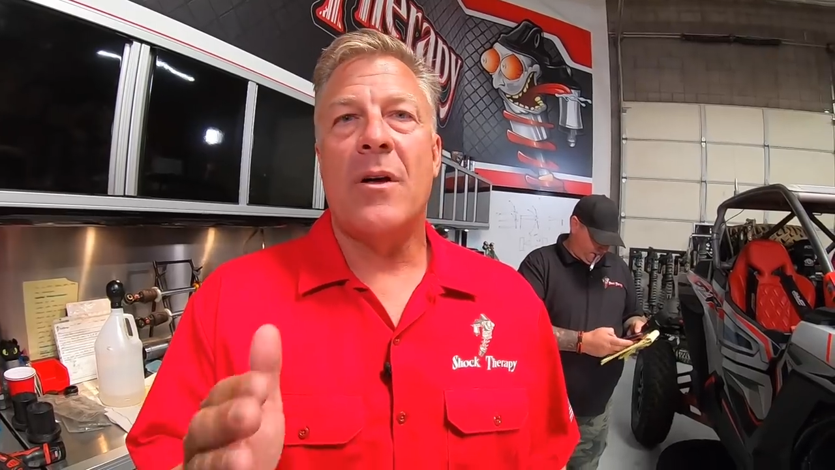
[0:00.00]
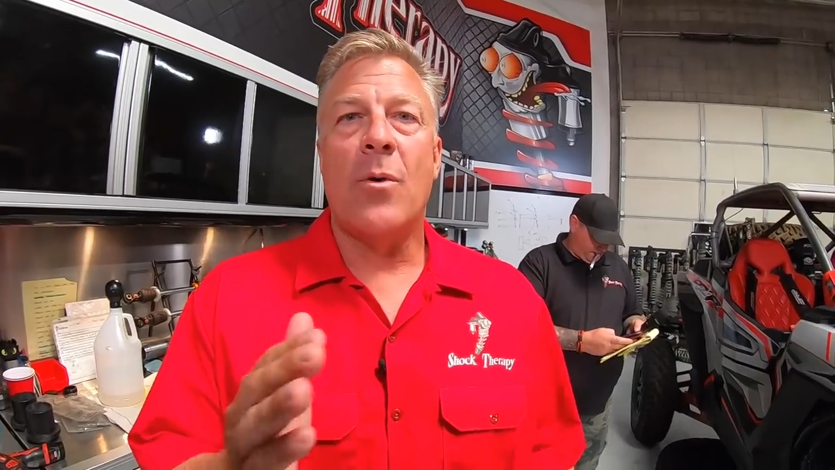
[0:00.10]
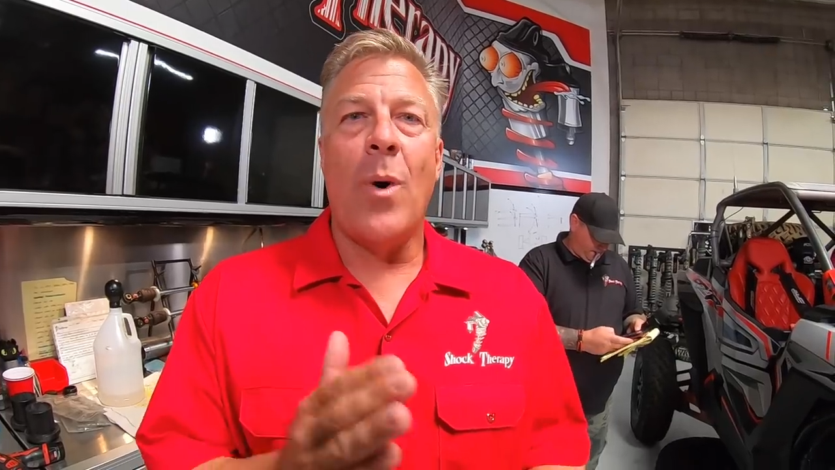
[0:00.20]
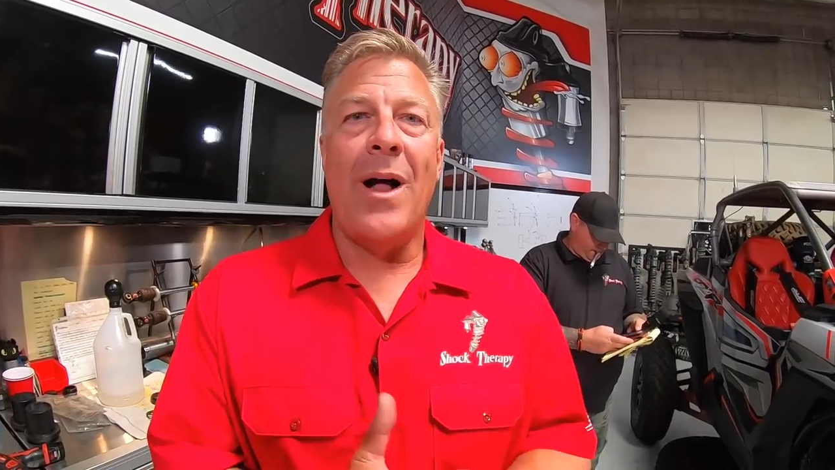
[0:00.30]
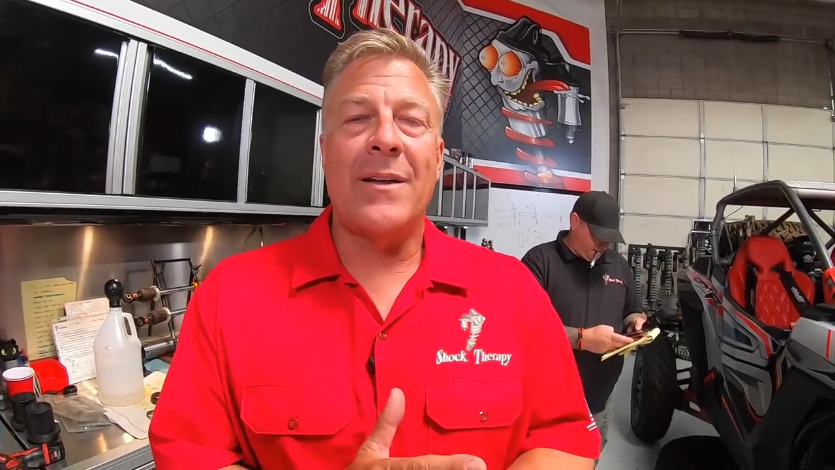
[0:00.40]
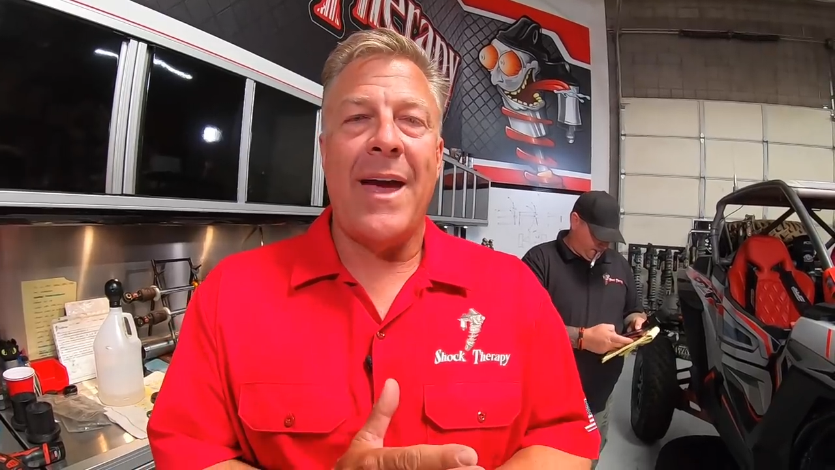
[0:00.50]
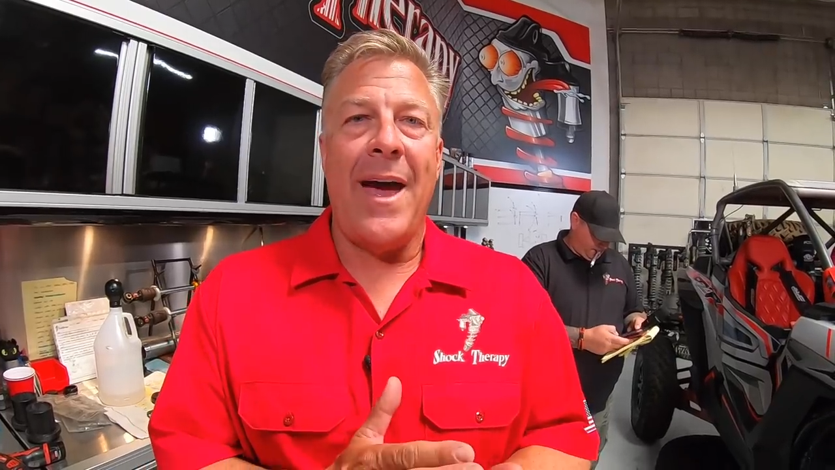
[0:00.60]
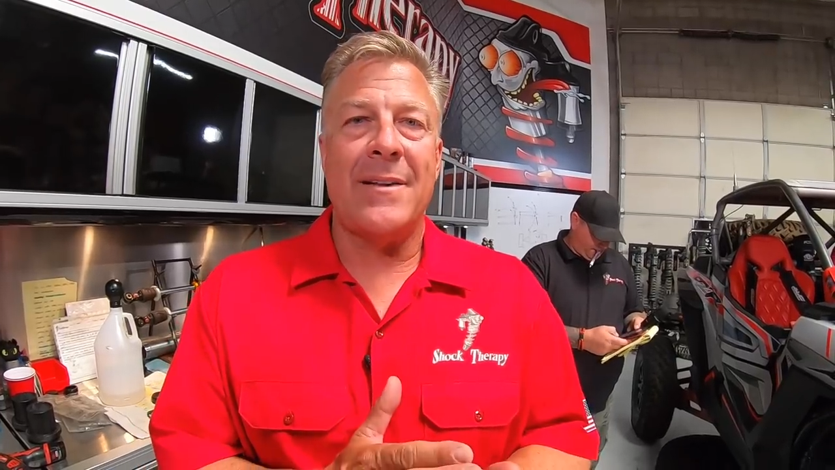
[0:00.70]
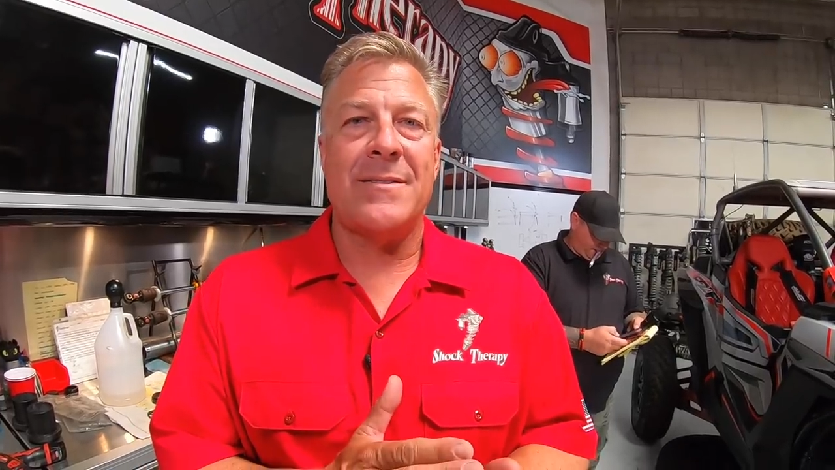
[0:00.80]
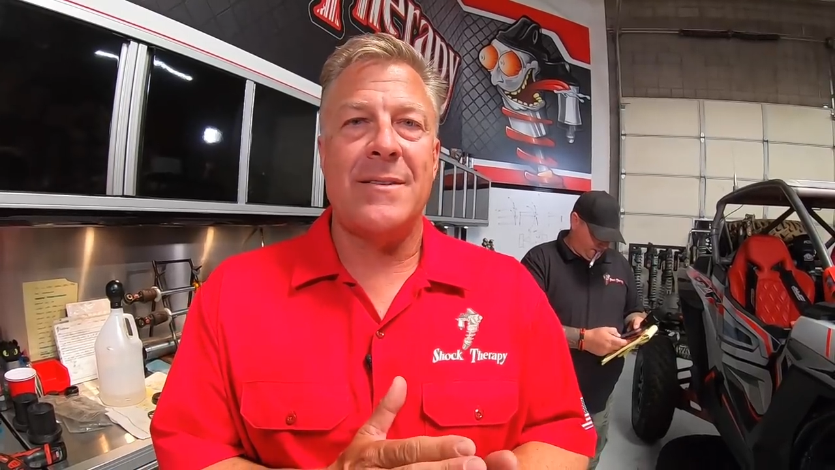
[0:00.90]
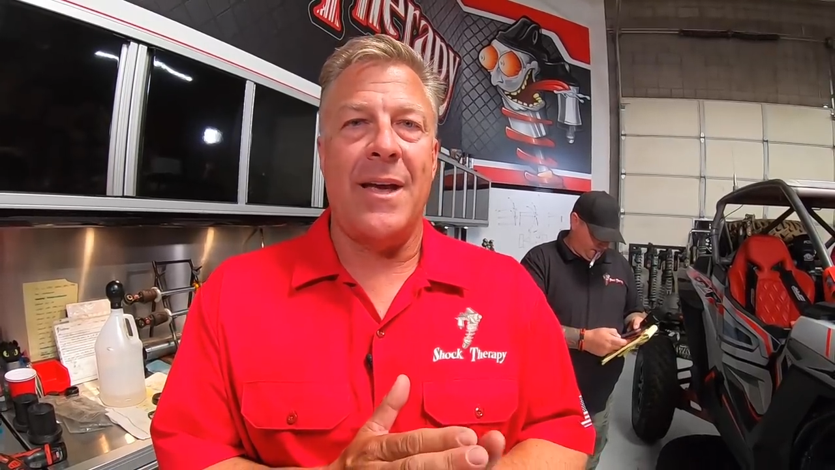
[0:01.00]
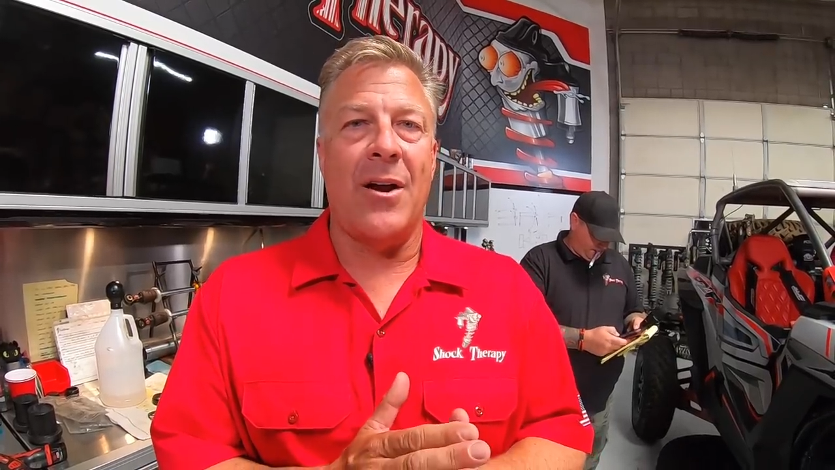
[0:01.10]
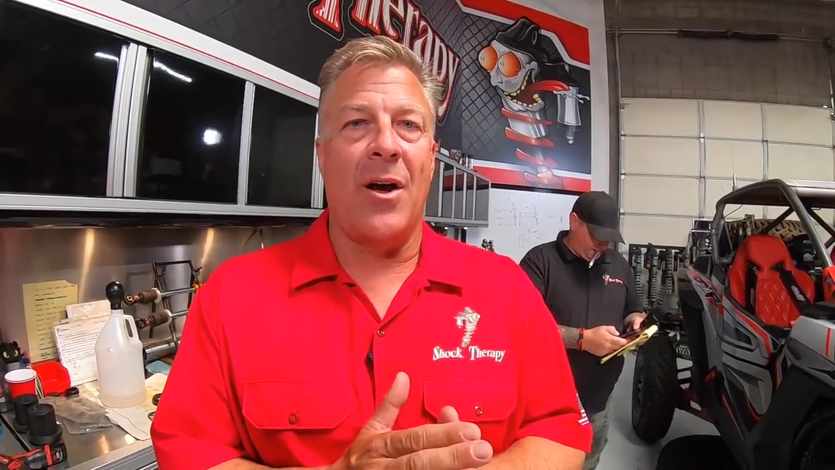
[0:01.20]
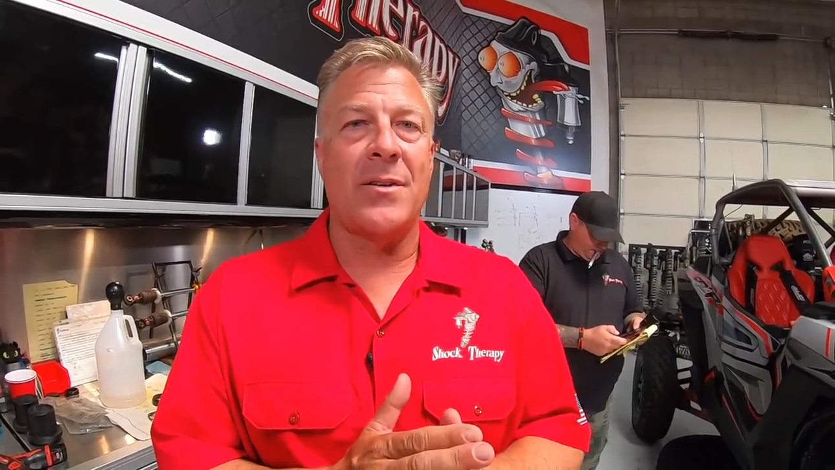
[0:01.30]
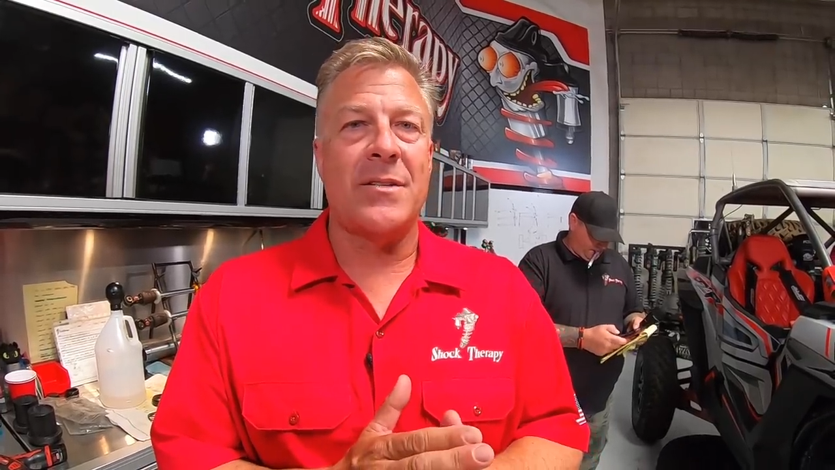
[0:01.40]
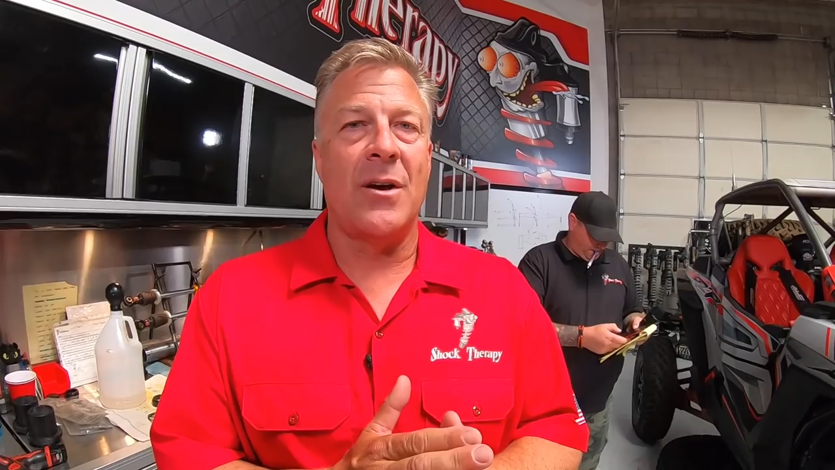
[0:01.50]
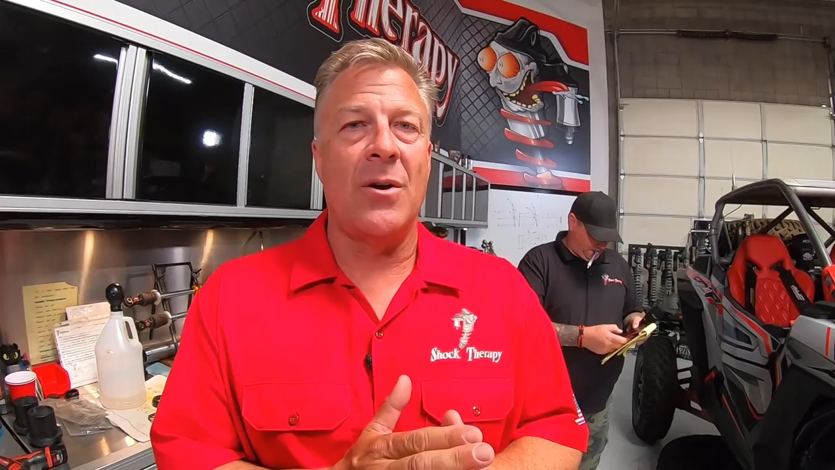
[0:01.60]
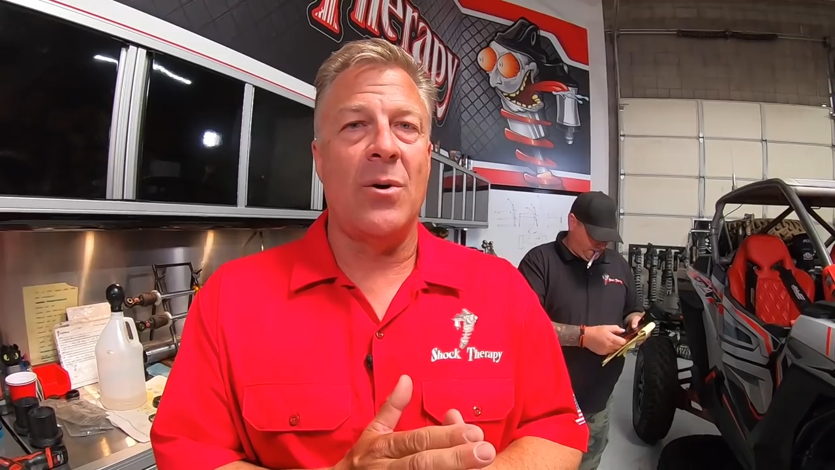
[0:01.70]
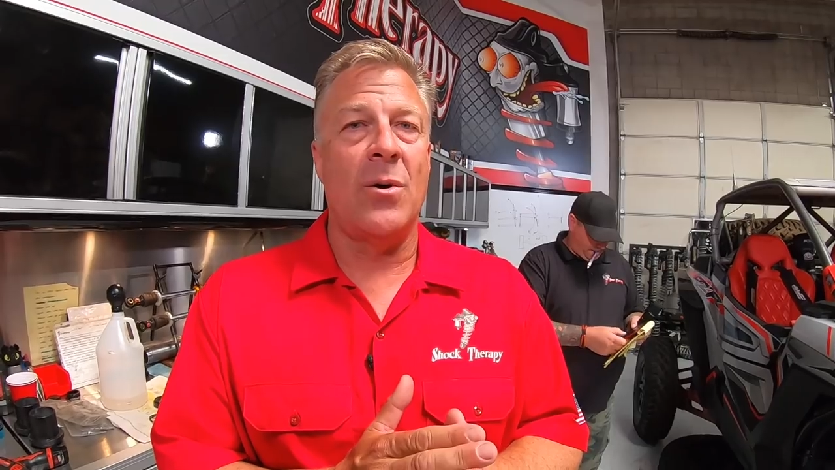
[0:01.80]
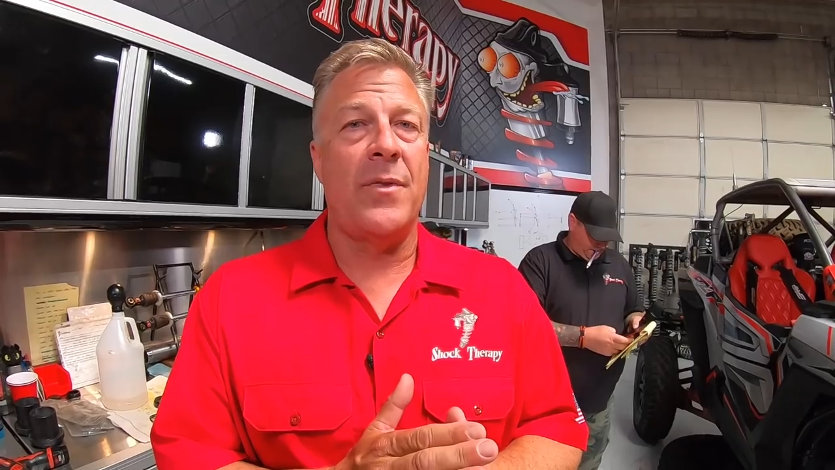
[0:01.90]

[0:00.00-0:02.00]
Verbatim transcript: uh, the Wildcats and also